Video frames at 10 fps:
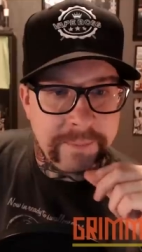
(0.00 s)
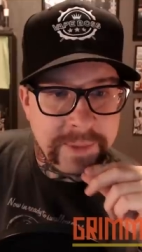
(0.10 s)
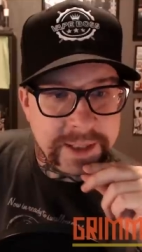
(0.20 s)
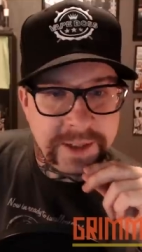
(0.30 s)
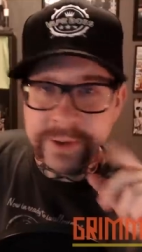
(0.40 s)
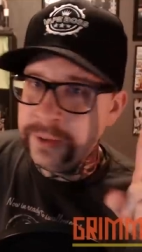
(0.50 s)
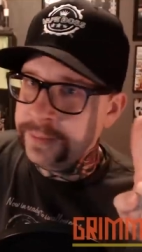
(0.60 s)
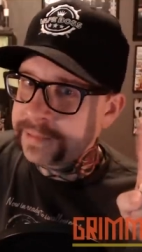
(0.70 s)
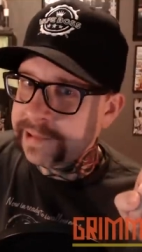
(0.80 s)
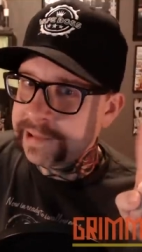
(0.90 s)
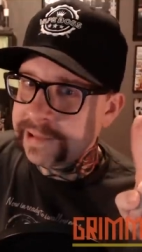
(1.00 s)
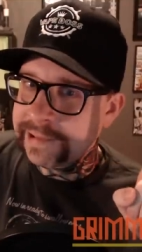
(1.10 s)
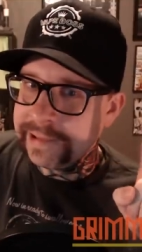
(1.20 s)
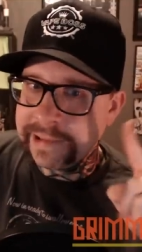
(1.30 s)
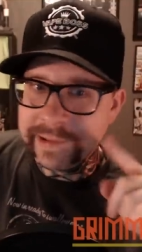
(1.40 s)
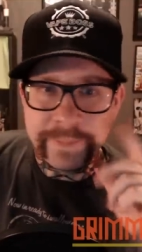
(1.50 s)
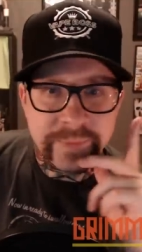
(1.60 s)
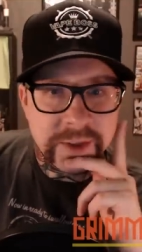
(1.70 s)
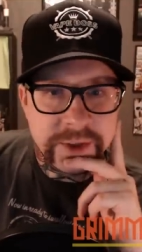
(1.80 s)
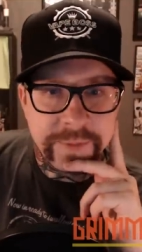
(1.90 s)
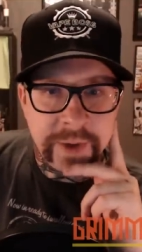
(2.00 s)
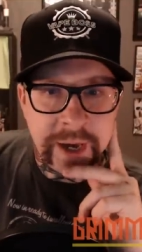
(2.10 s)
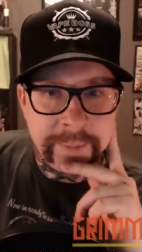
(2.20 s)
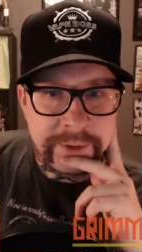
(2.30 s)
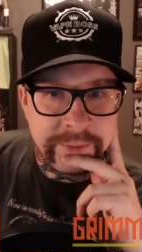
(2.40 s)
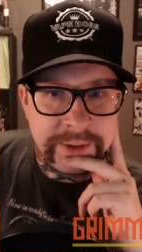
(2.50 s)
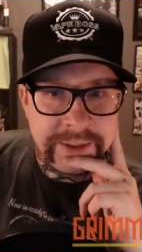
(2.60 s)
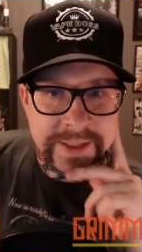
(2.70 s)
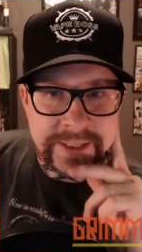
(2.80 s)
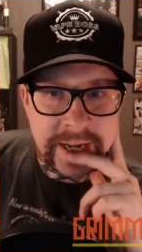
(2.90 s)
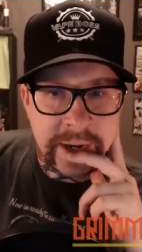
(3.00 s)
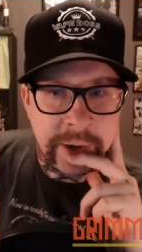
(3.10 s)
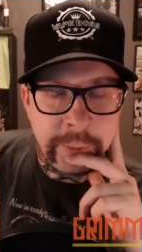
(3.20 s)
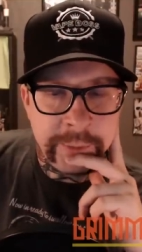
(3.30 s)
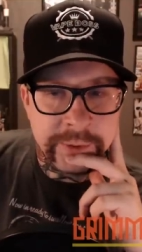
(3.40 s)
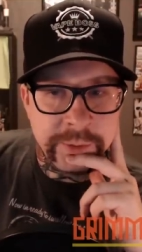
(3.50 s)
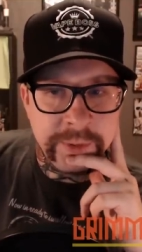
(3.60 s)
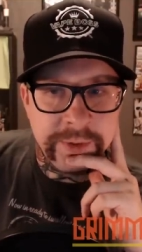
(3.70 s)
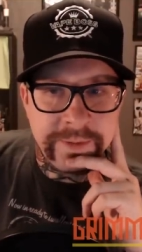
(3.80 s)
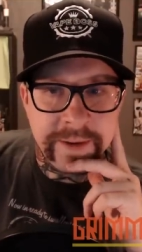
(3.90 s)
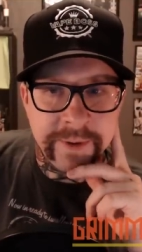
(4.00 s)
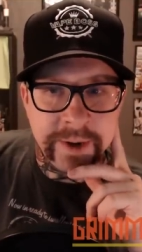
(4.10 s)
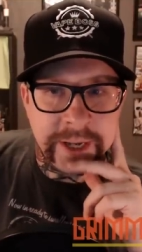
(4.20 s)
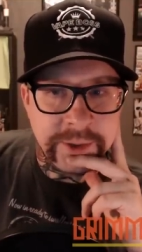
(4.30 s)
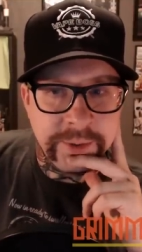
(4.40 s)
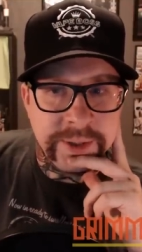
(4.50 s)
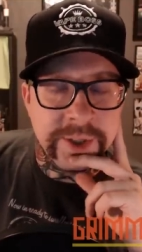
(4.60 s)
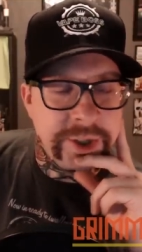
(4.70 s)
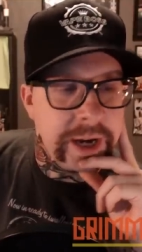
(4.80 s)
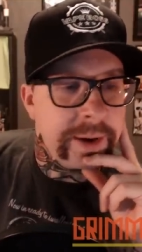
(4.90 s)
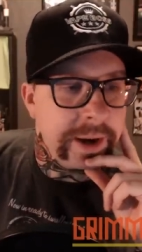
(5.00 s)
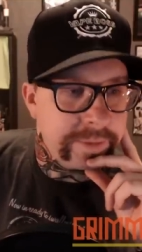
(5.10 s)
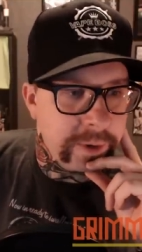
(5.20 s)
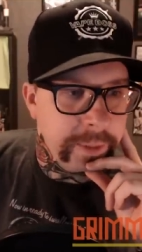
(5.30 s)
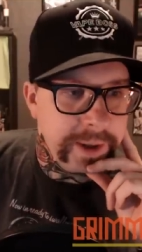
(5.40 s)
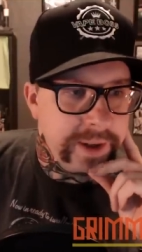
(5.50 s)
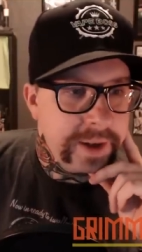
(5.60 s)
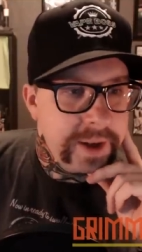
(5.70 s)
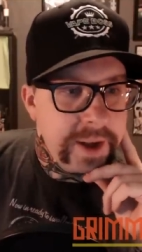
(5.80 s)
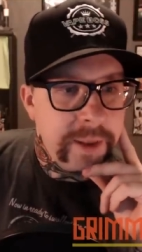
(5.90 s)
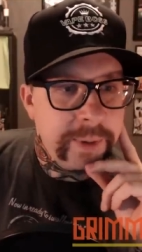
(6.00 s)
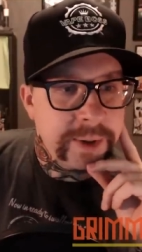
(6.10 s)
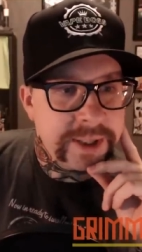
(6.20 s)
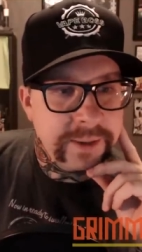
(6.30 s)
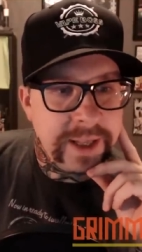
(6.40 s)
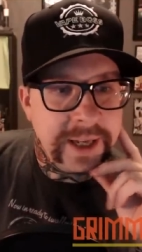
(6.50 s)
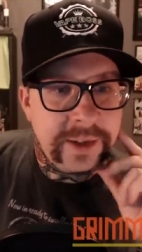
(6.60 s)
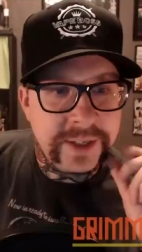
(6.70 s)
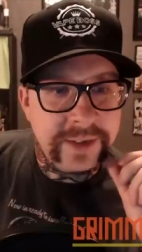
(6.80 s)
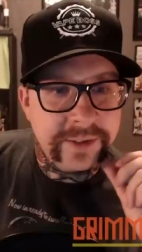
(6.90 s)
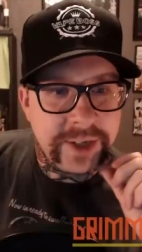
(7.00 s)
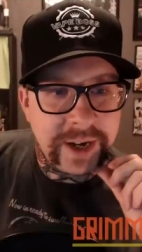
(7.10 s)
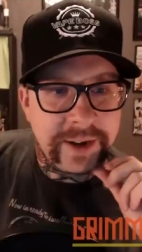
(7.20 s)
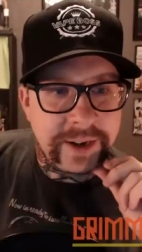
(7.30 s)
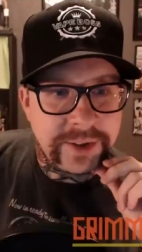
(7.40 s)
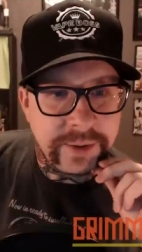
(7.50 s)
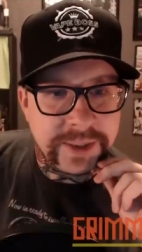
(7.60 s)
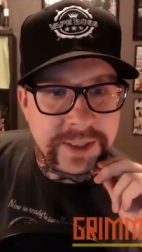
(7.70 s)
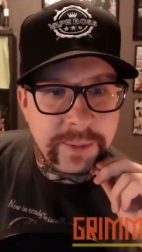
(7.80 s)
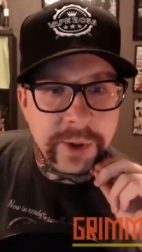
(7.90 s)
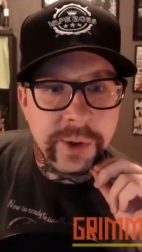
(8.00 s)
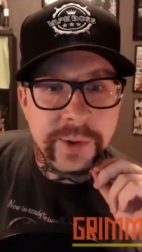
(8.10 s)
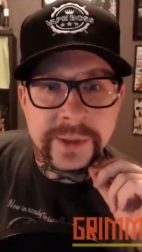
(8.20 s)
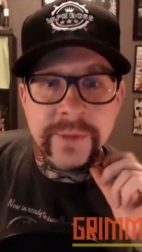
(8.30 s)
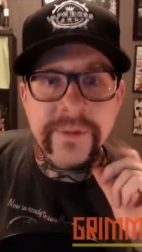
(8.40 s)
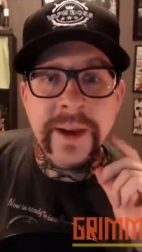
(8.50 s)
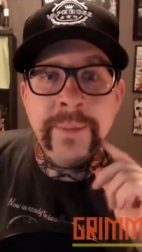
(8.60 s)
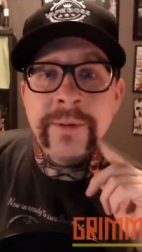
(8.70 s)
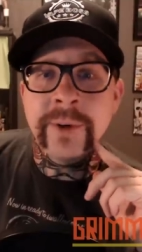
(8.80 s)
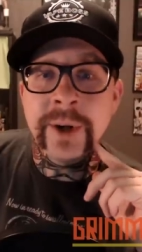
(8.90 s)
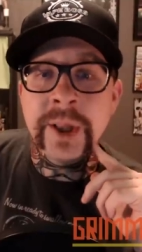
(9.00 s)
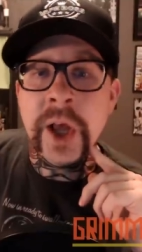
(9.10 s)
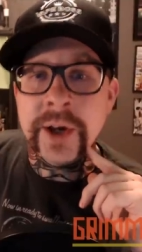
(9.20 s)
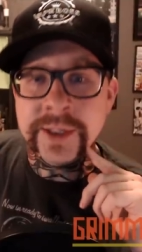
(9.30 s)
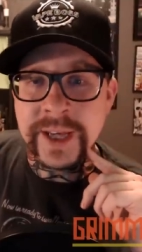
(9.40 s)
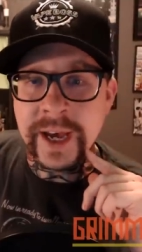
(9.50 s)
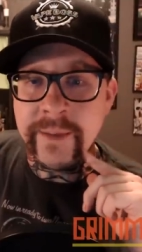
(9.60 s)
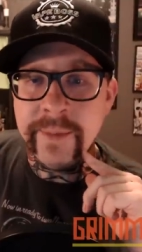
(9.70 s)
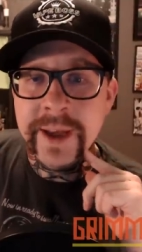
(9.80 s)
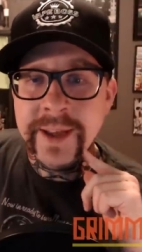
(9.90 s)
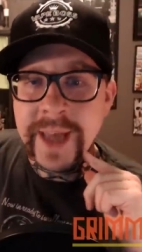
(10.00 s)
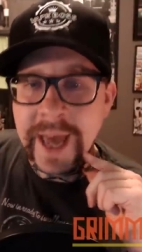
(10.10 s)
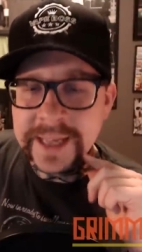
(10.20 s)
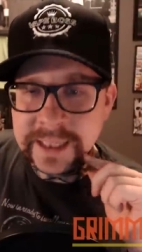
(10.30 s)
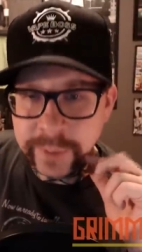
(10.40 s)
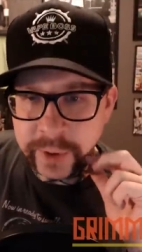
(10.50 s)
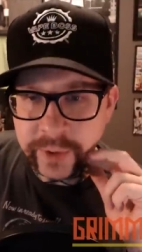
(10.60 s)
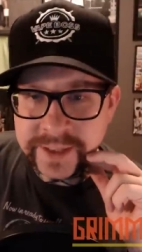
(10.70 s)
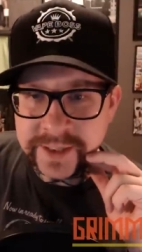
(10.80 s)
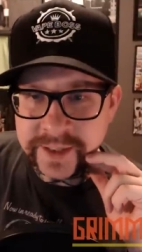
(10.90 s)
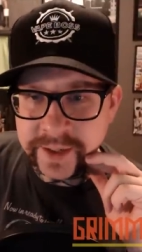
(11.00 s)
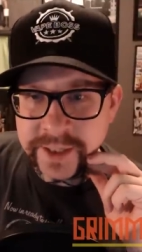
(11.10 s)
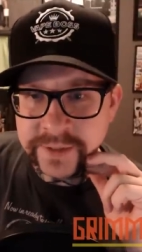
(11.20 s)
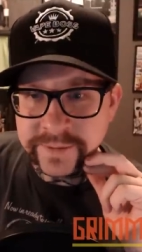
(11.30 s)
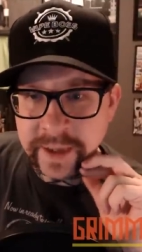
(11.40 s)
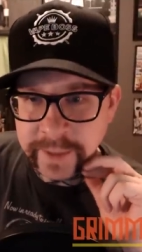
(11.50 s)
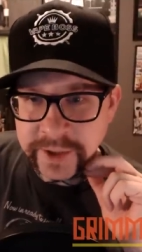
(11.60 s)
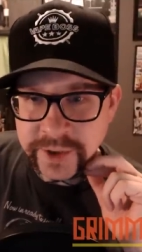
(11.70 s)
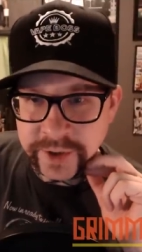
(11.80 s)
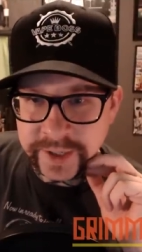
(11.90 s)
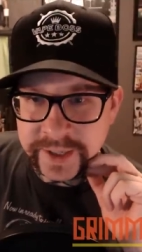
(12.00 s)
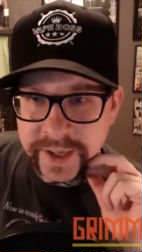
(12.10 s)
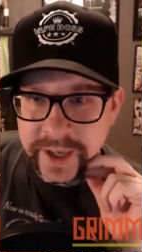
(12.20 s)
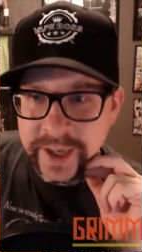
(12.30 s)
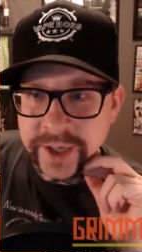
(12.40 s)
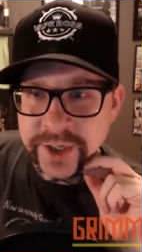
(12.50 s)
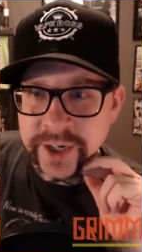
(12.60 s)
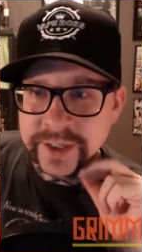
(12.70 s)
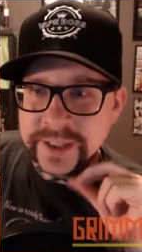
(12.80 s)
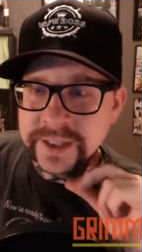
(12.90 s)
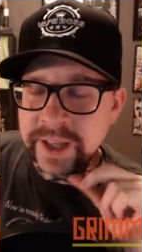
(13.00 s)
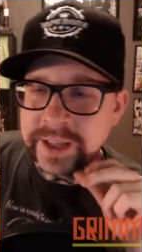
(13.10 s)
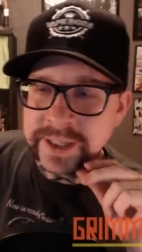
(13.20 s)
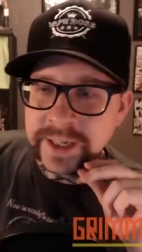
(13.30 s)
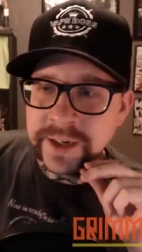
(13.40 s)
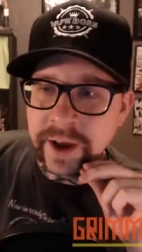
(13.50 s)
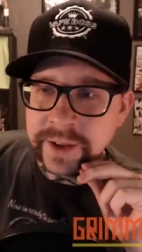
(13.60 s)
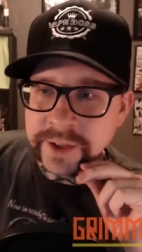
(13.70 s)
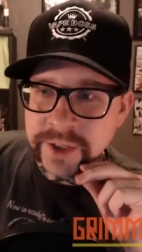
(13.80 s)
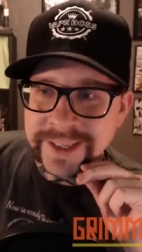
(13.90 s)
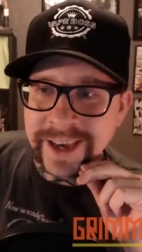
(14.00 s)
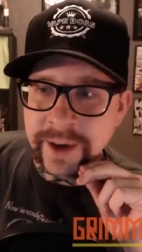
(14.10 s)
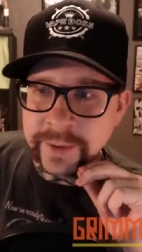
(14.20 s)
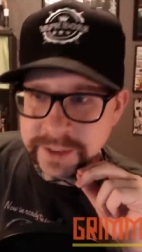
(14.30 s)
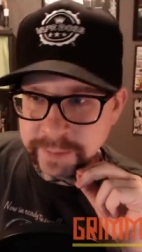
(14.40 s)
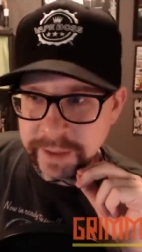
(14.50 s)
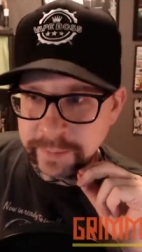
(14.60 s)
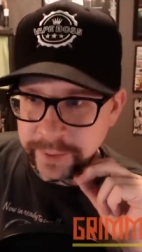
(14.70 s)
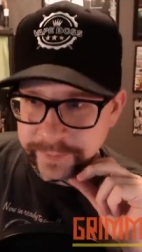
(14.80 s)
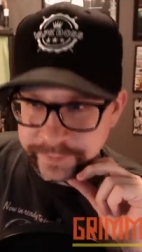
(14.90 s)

miss you, so if you happen to read this now, I hope you'll do me a favor and do this shout out for me. The person I would like you to give a shout out to is someone who has been vaping for a long time. As he progresses on his vaping journey, he shares his thoughts and knowledge to countless people.